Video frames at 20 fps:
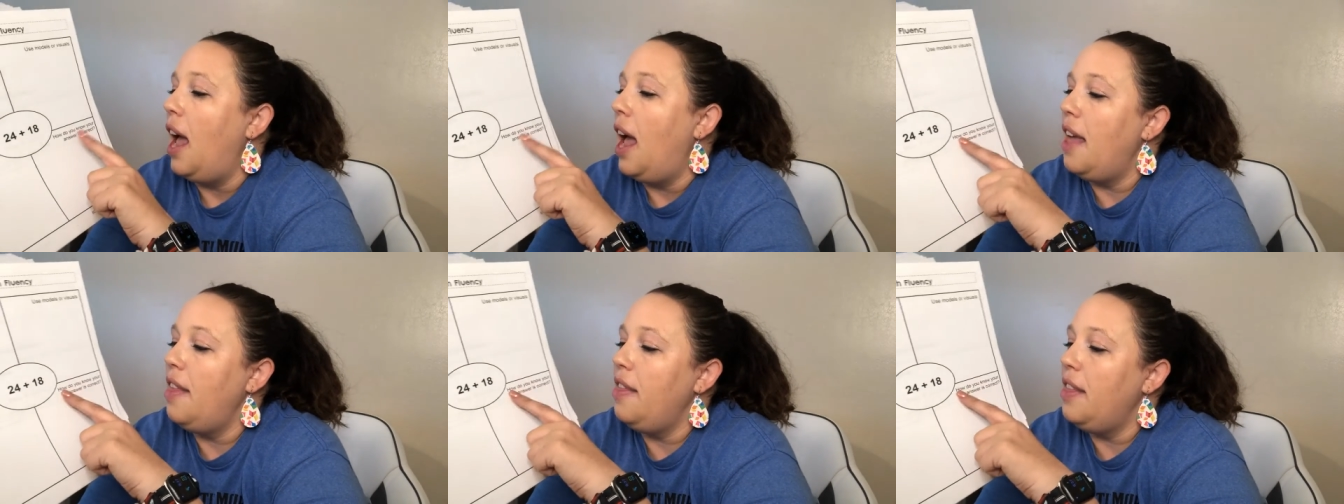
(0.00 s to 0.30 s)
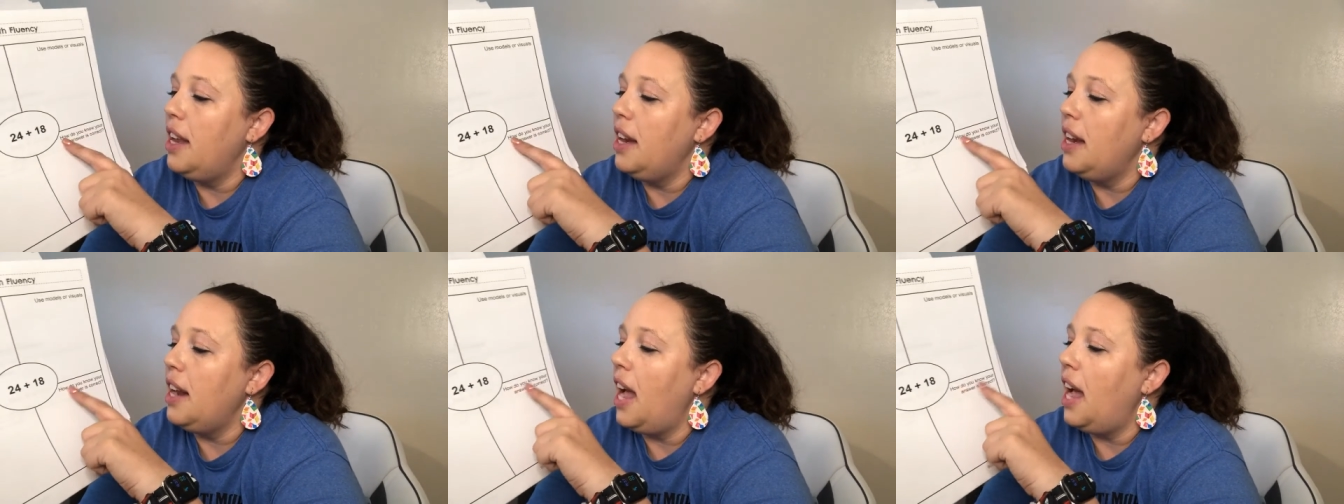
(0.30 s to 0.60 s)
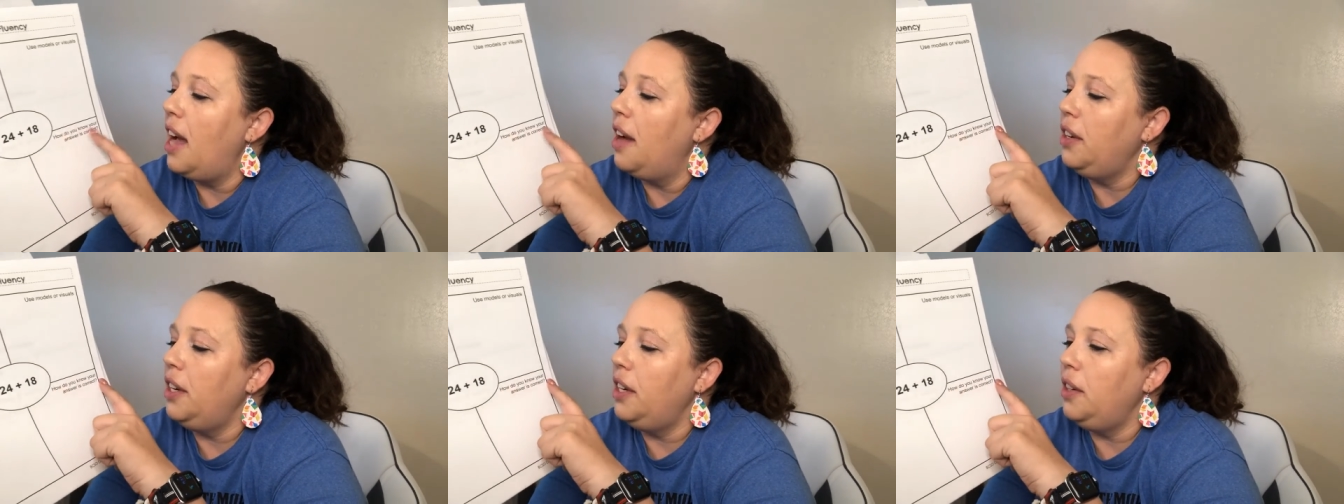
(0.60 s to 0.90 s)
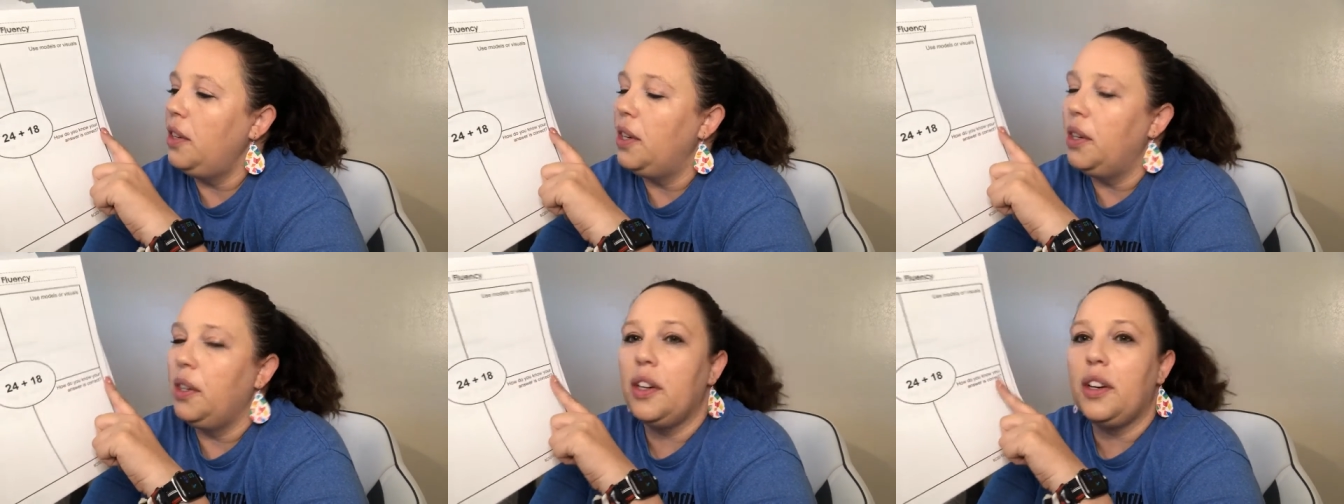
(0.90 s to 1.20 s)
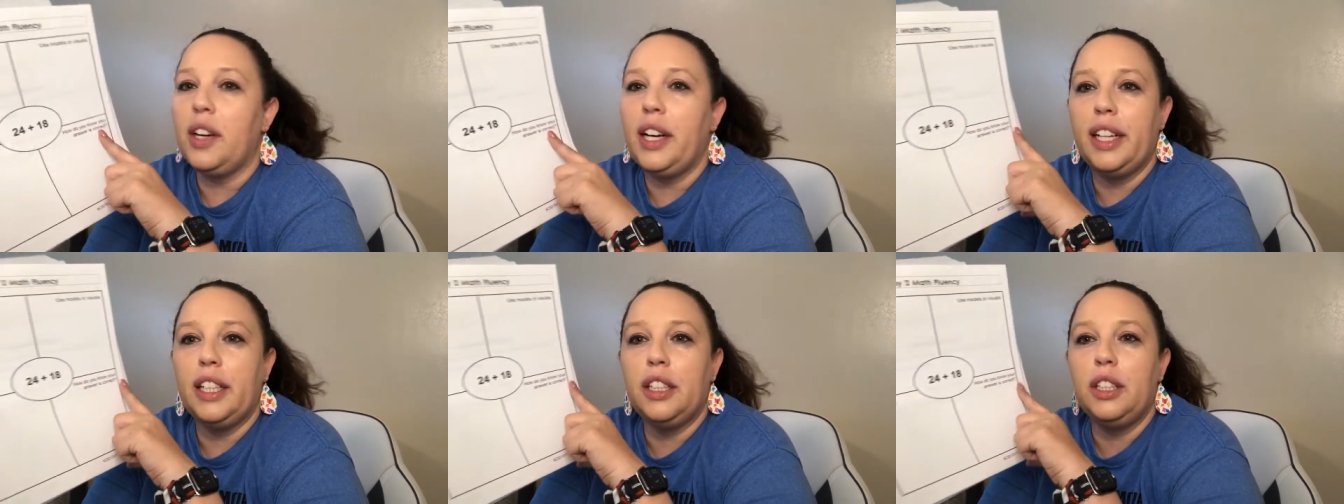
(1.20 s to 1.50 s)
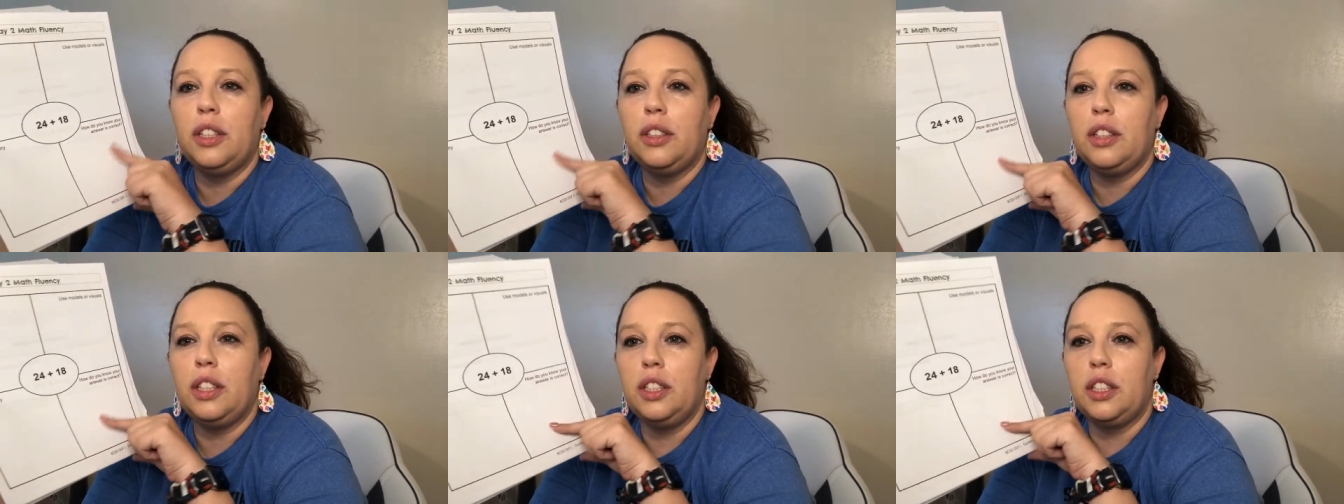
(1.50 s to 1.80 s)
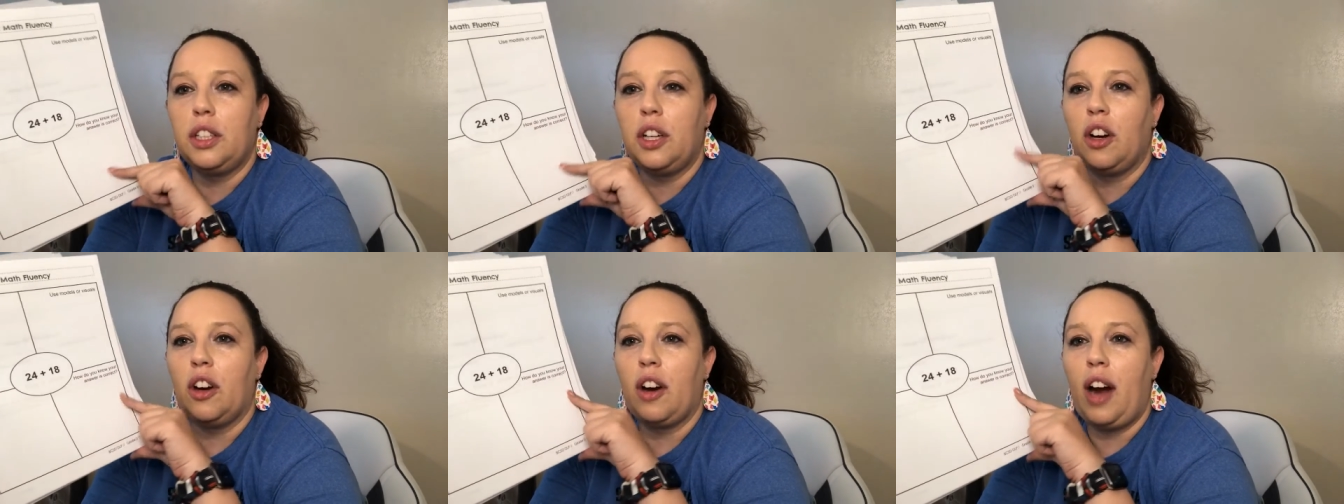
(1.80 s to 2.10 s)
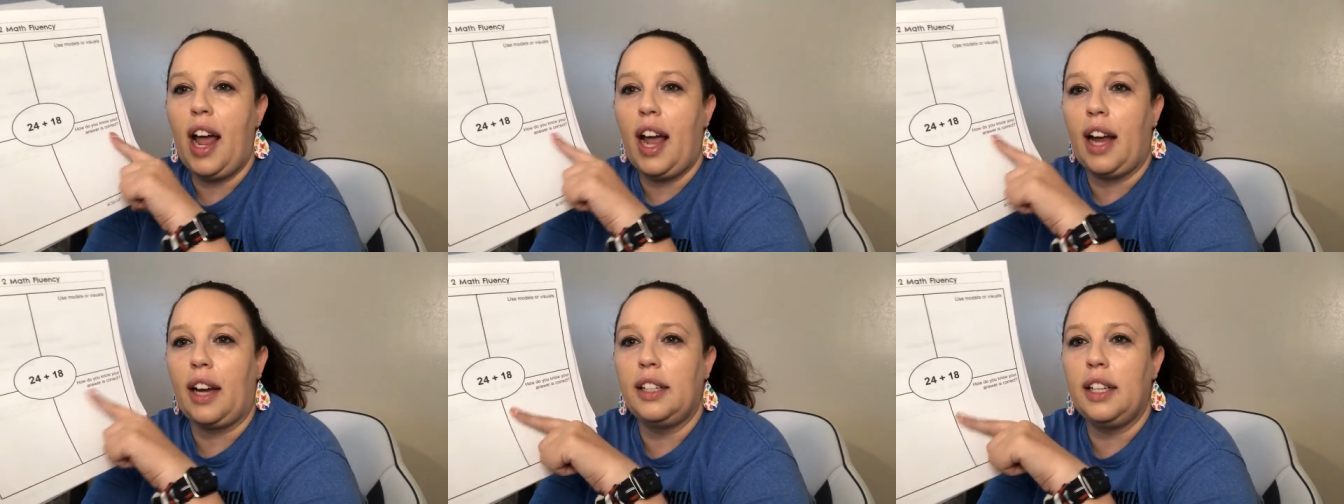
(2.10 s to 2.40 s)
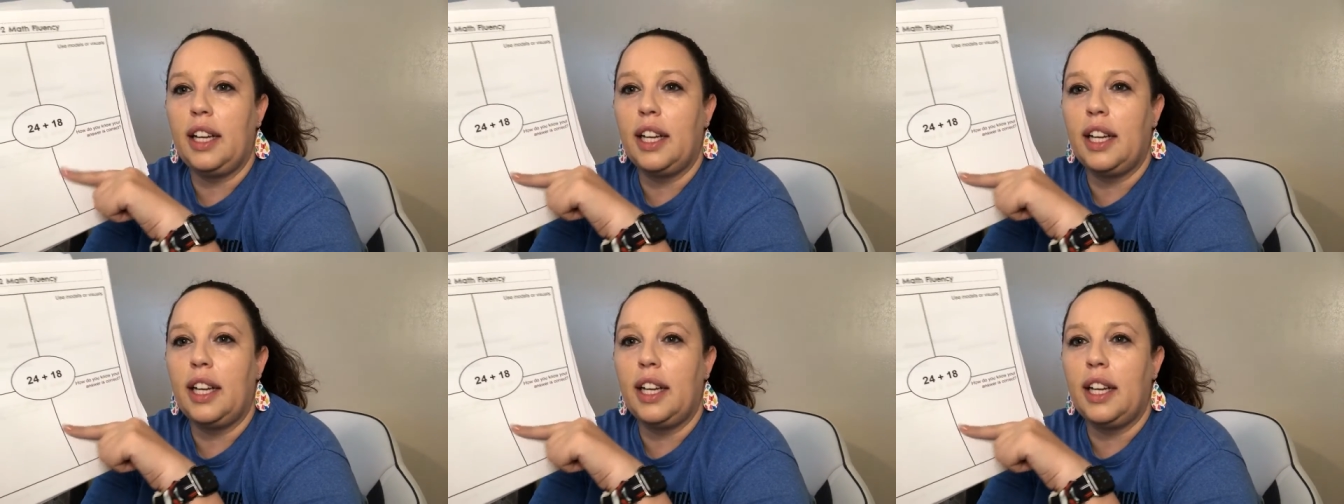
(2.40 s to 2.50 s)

And then how do you know your answer is correct?